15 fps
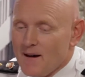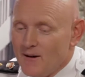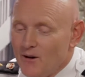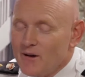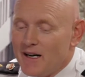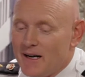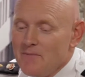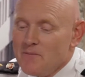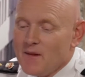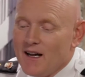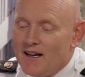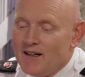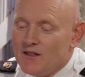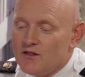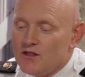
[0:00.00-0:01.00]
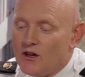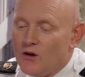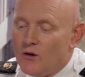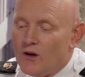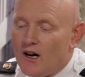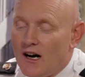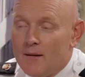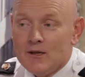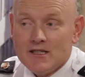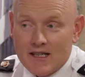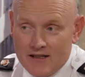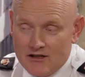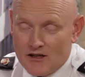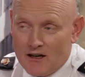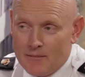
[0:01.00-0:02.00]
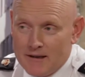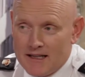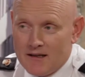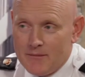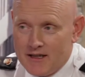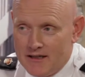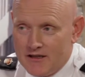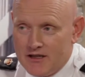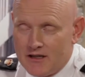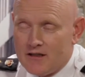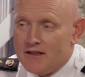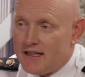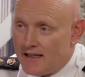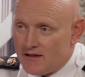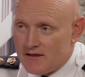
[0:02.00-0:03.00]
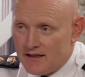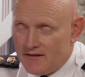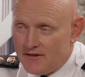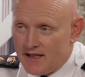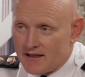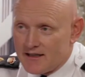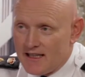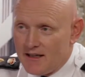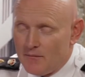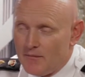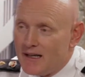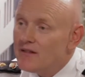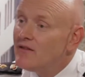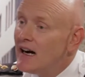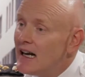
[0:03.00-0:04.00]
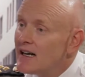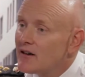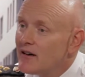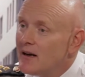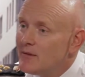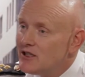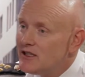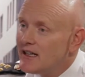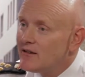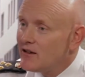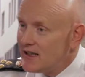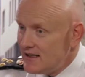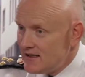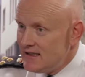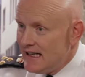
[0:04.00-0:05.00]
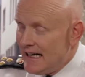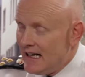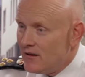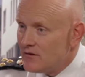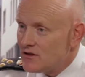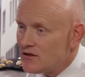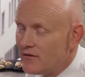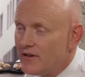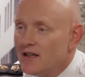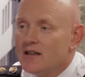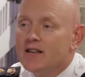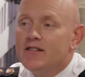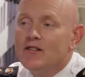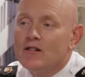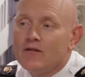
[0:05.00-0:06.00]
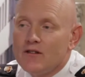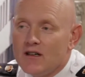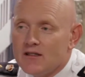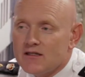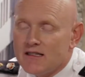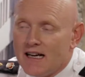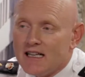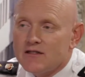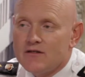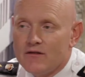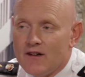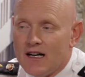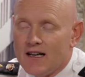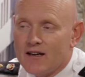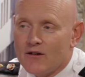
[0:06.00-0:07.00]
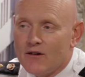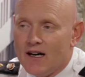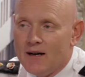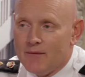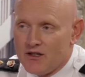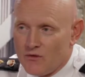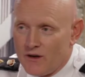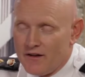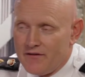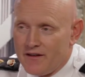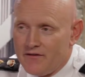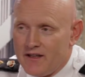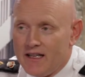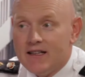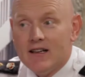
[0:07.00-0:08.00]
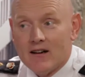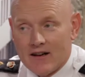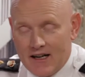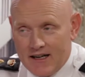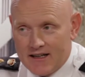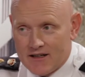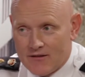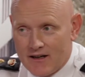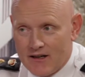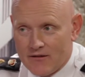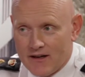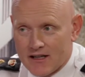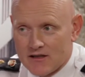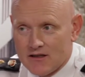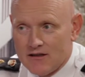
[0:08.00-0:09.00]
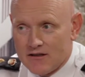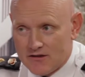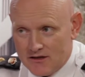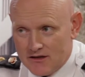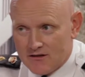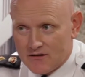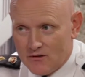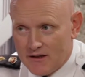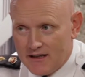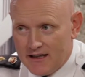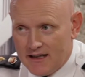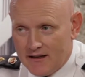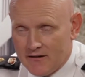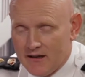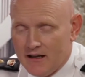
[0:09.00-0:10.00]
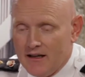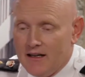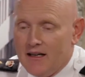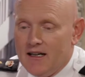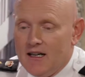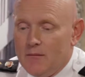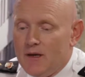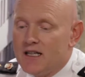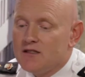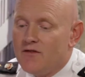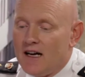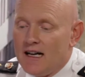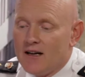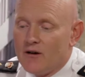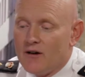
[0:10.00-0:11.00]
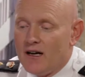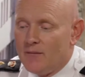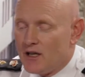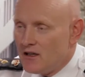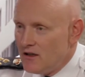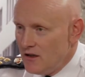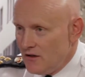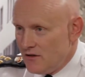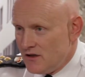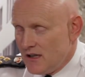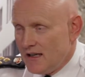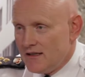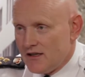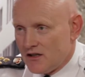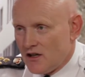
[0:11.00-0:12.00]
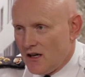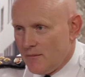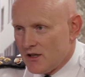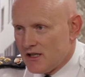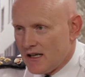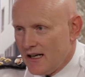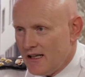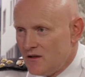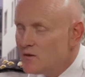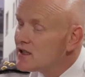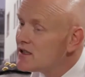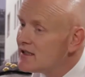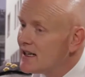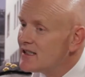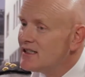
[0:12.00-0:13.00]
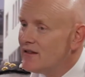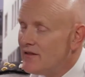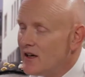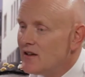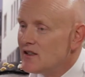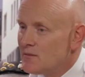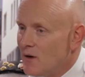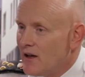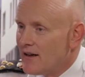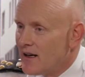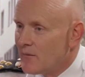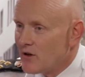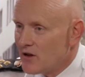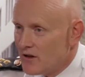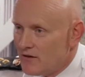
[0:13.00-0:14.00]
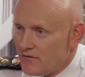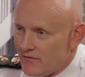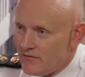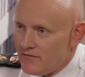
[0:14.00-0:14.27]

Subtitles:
Okay, so homicides are up a little bit this year. Yes, they've ticked up, but violent crime in general is down. So if you look at the overall stats for violent crime in 2015, they are heading in the right direction. They're still going down, because violent crime includes not just homicides, which is actually a very small number of